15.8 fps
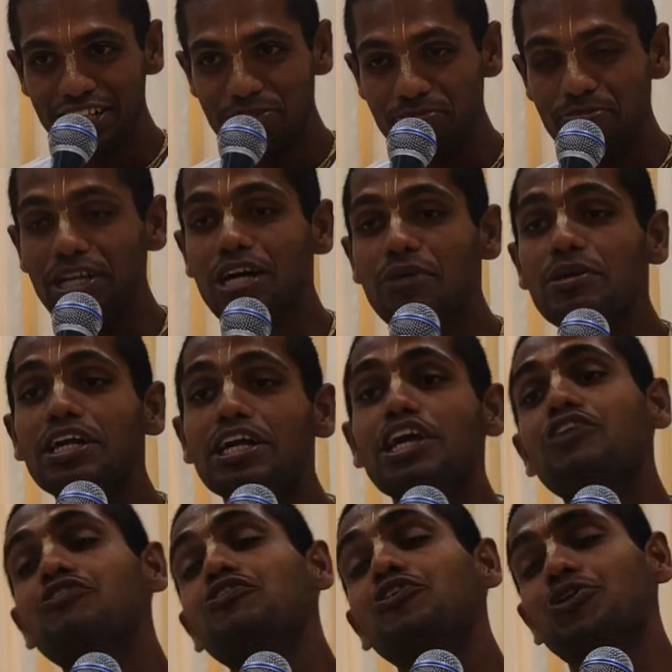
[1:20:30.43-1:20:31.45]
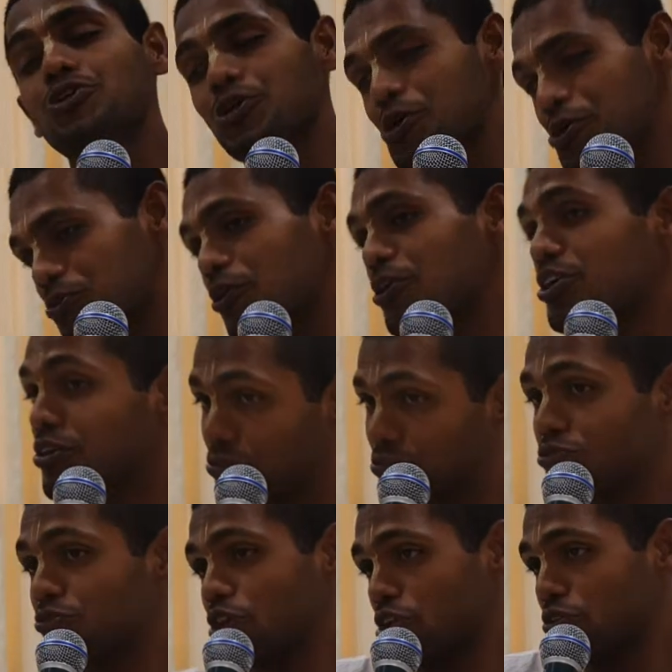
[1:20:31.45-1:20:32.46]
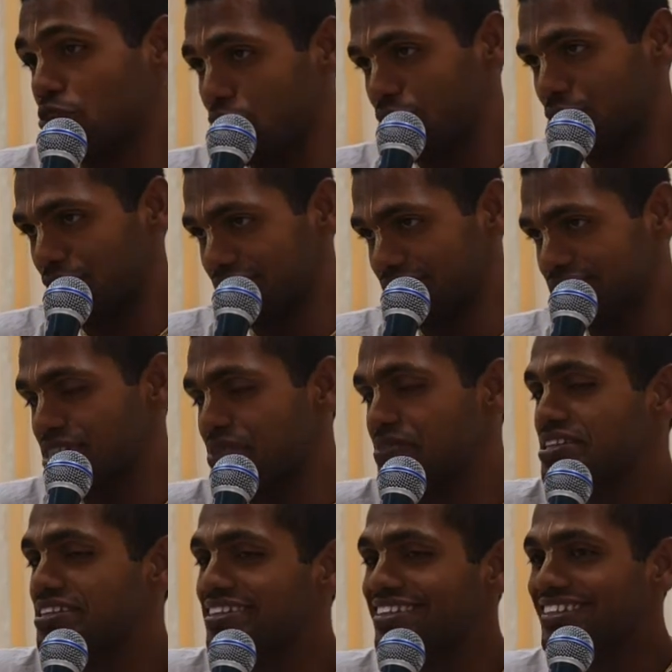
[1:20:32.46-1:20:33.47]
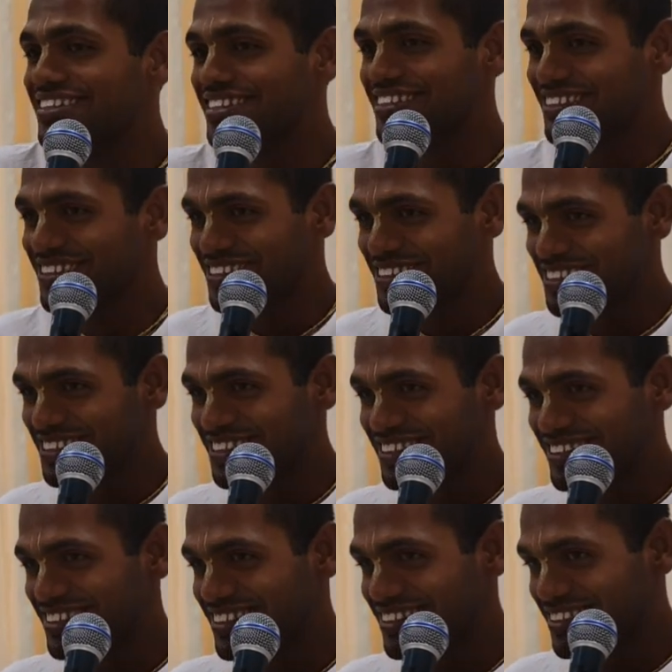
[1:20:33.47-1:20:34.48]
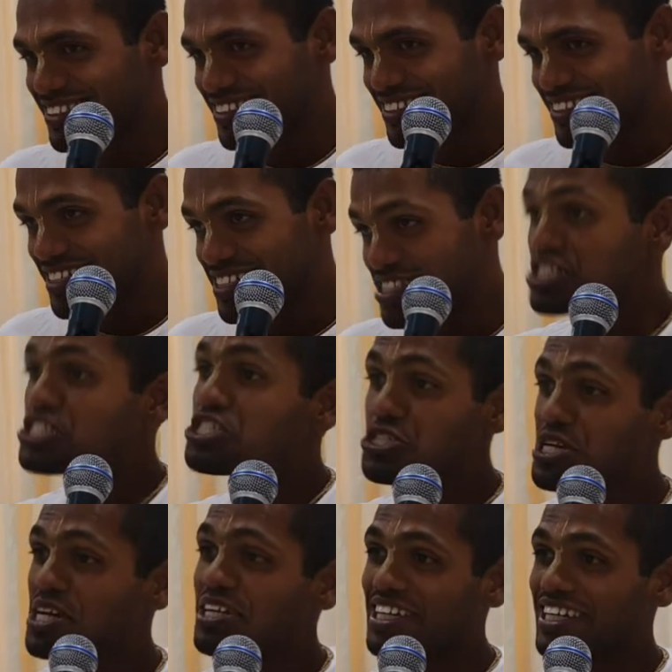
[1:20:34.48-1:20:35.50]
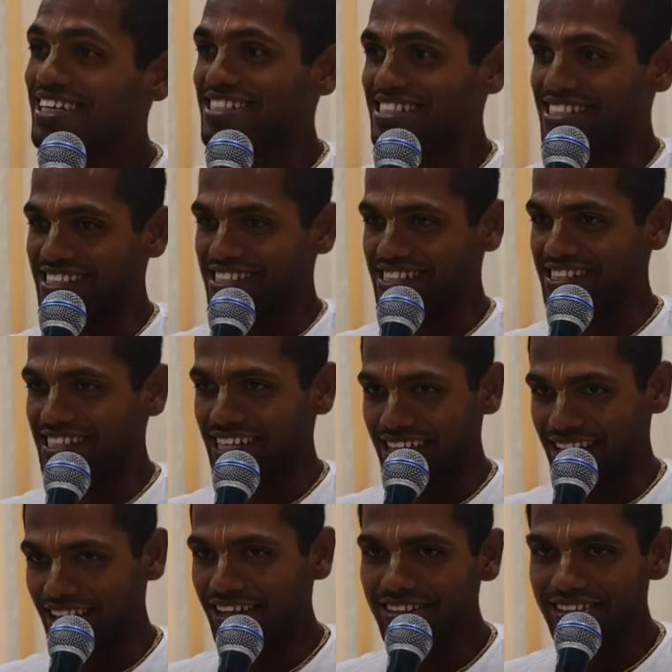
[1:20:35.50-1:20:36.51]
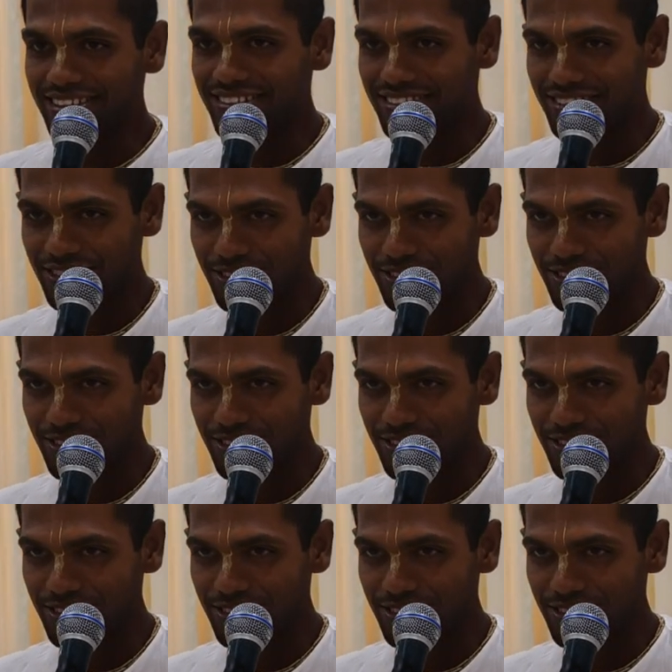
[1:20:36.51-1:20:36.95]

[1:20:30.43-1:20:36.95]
becoming grateful to the Lord, whatever you have got. Seven, sincerity increases. Eighth,